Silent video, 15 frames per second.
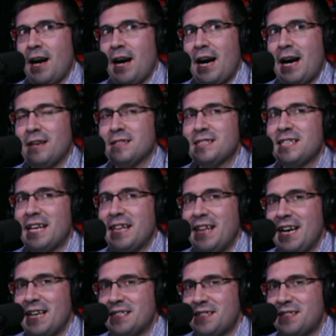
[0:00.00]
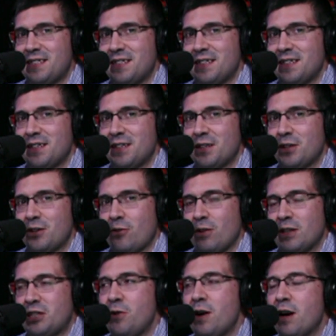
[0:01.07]
I'll say this.
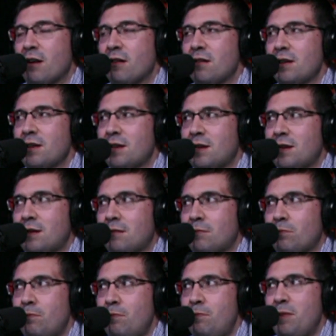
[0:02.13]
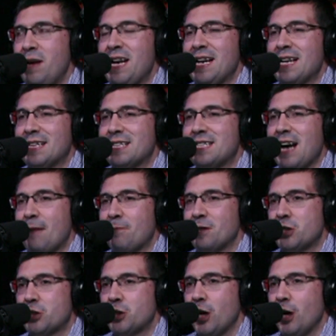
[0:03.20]
Chris, you heard Bean at the top of the
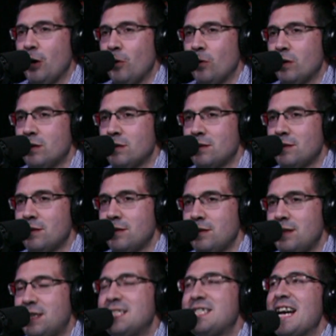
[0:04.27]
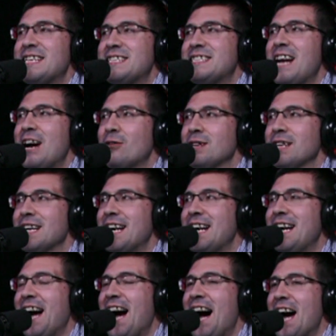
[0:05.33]
show. Does that sound like a
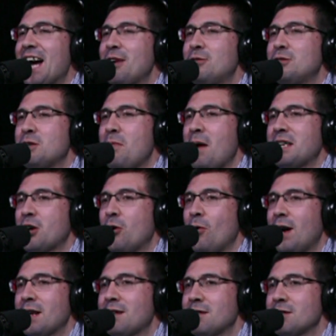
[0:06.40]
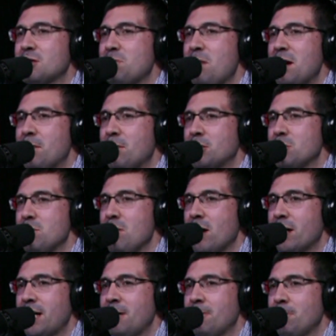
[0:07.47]
guy who's about to go out there and spend a bunch of
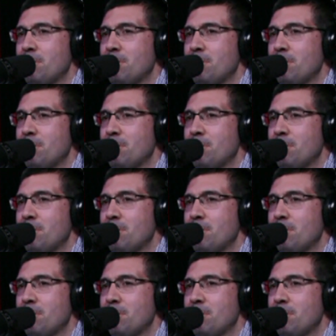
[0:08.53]
money?